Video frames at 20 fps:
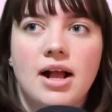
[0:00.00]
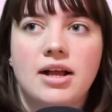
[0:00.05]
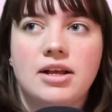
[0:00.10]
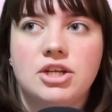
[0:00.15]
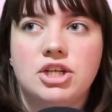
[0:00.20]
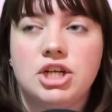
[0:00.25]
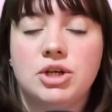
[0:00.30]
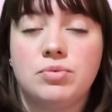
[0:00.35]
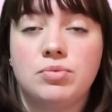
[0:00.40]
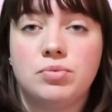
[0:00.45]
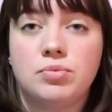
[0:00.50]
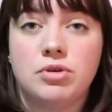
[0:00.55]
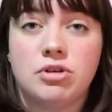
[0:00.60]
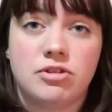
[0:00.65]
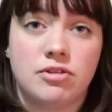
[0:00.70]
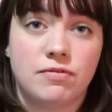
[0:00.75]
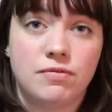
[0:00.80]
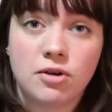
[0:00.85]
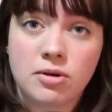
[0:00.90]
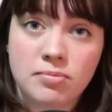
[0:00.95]
She
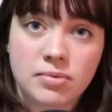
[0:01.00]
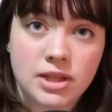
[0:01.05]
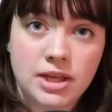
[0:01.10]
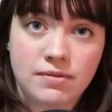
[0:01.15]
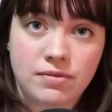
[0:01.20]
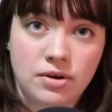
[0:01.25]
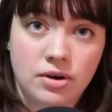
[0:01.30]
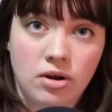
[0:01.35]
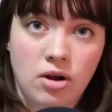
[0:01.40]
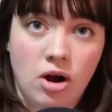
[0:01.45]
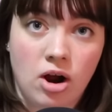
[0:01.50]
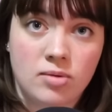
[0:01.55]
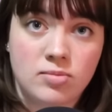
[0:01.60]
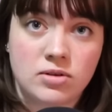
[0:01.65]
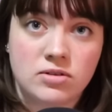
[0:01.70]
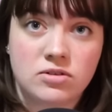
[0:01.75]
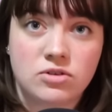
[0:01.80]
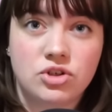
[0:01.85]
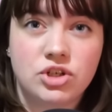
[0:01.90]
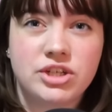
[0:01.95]
is a firm believer in karma.
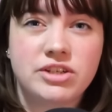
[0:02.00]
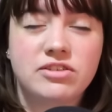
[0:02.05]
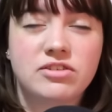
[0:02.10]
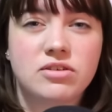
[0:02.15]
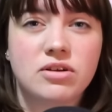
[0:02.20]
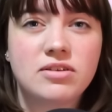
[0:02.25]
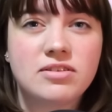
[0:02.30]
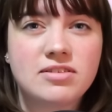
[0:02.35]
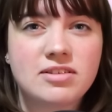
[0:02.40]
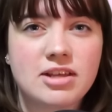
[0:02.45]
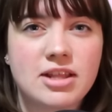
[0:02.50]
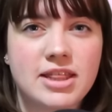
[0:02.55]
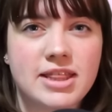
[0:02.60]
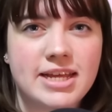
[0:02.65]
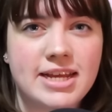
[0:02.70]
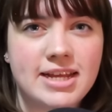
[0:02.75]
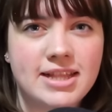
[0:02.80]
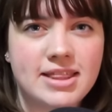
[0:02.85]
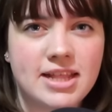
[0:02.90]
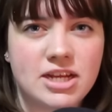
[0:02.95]
So she starts to
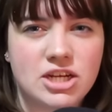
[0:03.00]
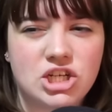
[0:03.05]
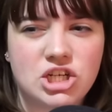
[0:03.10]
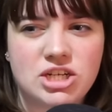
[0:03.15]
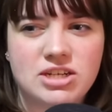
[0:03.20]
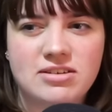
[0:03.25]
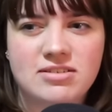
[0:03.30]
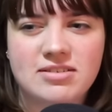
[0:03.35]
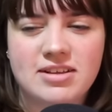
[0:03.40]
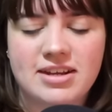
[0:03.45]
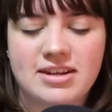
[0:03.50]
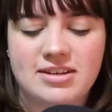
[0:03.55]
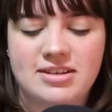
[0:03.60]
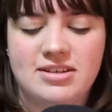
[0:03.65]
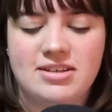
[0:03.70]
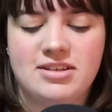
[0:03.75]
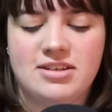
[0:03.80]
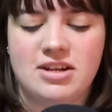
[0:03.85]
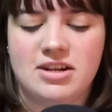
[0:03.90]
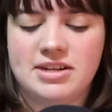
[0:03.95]
think that she's, like,
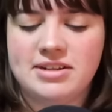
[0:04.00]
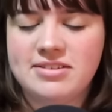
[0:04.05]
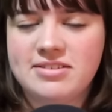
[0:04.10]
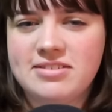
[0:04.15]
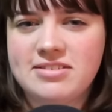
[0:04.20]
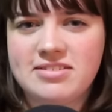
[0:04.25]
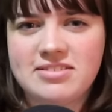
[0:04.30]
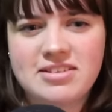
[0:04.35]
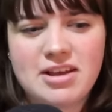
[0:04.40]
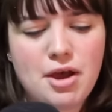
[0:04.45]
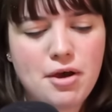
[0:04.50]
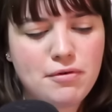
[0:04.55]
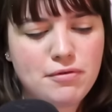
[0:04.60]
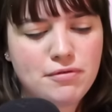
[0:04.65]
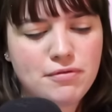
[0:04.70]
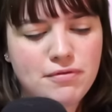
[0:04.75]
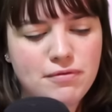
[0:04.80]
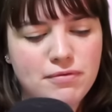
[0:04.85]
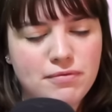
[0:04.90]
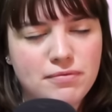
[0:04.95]
done
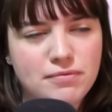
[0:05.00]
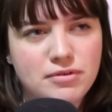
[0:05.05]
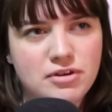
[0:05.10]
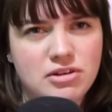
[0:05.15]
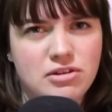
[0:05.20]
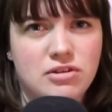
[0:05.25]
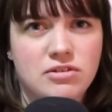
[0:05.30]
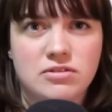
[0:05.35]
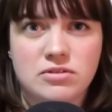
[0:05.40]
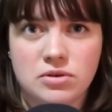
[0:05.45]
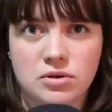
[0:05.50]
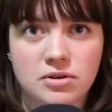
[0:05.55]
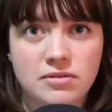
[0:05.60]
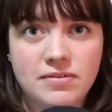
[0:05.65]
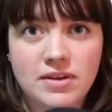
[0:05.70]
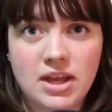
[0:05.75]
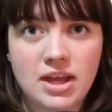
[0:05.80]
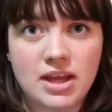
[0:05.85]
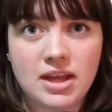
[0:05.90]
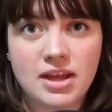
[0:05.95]
stuff to deserve
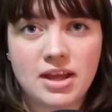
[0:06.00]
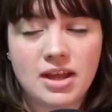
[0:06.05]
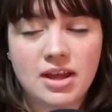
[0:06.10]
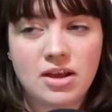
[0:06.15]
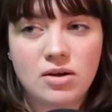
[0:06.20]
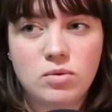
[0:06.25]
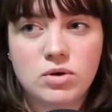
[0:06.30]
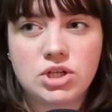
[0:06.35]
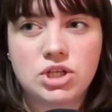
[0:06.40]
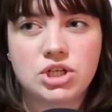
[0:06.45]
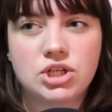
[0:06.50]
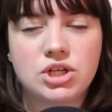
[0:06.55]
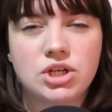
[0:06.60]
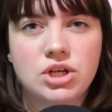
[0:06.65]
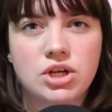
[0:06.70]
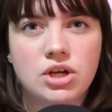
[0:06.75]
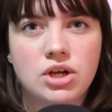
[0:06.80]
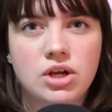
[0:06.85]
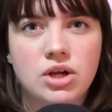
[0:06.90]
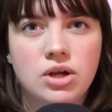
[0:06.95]
it, which,
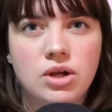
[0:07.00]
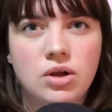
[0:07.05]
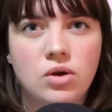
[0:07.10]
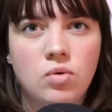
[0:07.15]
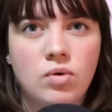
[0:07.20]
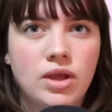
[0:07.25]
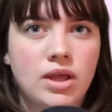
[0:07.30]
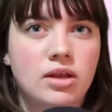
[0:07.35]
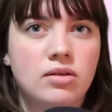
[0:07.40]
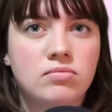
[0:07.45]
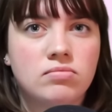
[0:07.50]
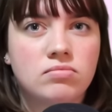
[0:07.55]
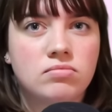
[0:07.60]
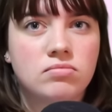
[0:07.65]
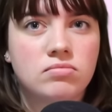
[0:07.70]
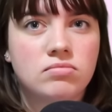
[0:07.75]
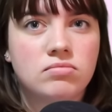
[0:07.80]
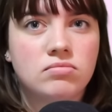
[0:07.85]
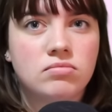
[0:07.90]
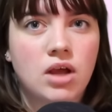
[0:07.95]
queen,
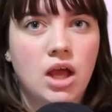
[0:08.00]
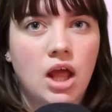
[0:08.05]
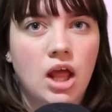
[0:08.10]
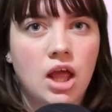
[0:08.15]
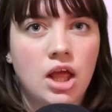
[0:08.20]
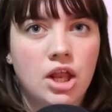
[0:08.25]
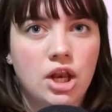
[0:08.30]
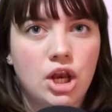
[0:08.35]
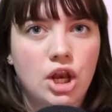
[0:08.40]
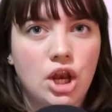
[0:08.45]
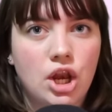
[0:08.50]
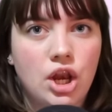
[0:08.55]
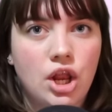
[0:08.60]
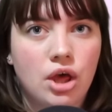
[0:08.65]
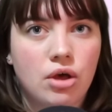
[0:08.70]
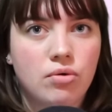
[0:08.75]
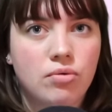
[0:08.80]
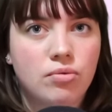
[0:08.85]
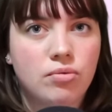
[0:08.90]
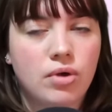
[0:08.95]

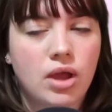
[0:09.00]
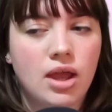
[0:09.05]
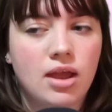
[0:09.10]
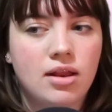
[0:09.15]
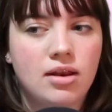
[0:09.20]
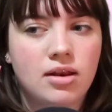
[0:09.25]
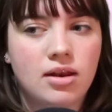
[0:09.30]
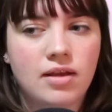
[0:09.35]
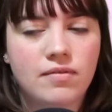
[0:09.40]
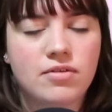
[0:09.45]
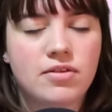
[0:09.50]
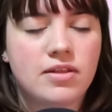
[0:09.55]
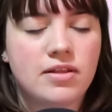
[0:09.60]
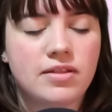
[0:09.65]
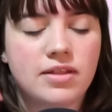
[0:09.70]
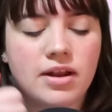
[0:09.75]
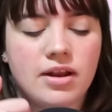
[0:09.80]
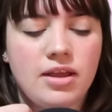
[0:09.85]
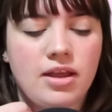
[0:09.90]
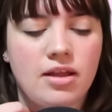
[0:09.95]
no. And never
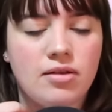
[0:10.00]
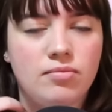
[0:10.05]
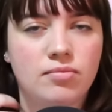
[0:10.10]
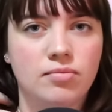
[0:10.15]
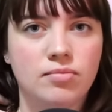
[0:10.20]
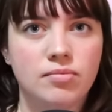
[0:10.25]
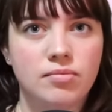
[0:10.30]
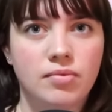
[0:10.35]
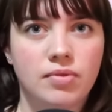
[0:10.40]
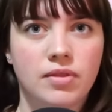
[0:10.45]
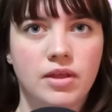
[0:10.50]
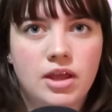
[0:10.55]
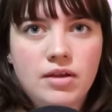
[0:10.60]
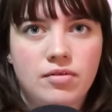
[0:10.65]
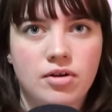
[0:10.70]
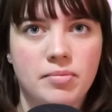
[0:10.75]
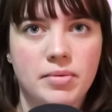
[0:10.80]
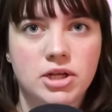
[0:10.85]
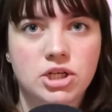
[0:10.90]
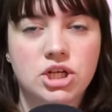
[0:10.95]
think that again. Thank you
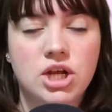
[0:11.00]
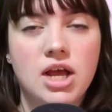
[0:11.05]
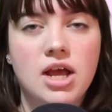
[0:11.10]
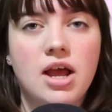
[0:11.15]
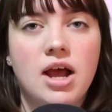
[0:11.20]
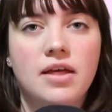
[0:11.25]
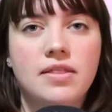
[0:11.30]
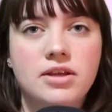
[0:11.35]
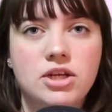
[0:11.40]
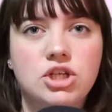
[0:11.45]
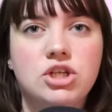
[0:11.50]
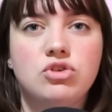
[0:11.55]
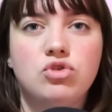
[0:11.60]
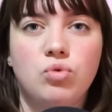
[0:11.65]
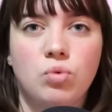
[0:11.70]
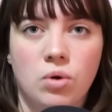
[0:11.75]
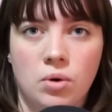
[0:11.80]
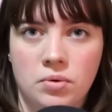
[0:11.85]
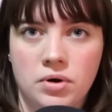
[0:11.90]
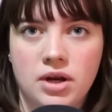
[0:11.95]
very much. I think she's
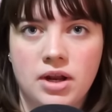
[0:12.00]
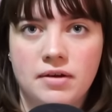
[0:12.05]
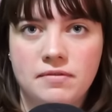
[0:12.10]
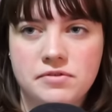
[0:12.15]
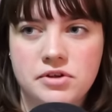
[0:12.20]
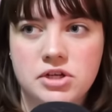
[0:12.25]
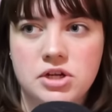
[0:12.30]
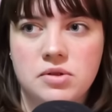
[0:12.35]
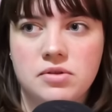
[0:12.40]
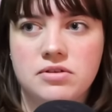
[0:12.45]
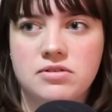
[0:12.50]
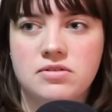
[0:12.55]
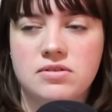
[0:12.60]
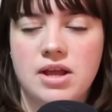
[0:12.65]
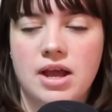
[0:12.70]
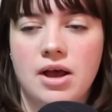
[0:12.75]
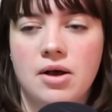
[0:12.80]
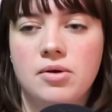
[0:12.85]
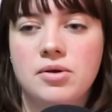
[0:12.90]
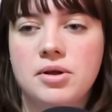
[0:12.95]
grown enough to know this
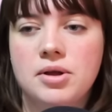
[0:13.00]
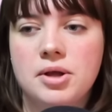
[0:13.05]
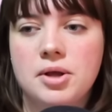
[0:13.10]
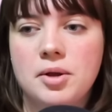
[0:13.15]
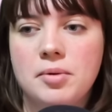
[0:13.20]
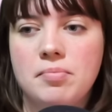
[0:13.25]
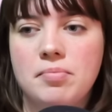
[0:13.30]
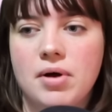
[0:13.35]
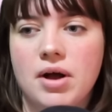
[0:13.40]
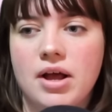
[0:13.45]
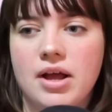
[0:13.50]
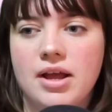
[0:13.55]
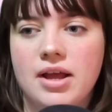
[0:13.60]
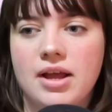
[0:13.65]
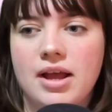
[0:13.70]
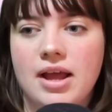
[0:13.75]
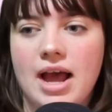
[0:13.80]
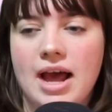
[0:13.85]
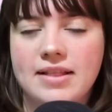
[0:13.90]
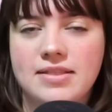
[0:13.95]
now, but
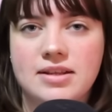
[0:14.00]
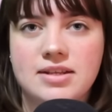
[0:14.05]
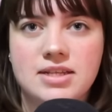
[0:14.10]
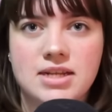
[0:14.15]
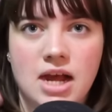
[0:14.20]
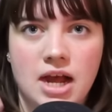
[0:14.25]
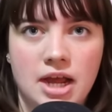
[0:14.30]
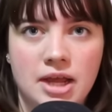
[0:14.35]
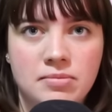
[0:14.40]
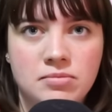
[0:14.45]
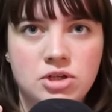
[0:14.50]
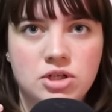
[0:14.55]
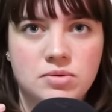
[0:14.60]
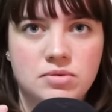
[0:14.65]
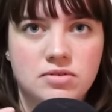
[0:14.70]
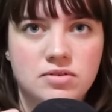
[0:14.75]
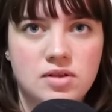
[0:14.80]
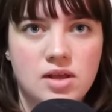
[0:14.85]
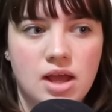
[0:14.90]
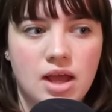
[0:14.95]
at the time, she
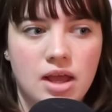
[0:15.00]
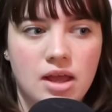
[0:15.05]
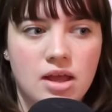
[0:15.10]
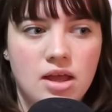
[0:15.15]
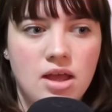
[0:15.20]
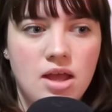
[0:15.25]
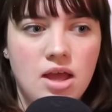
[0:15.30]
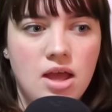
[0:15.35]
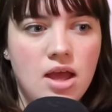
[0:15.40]
was like,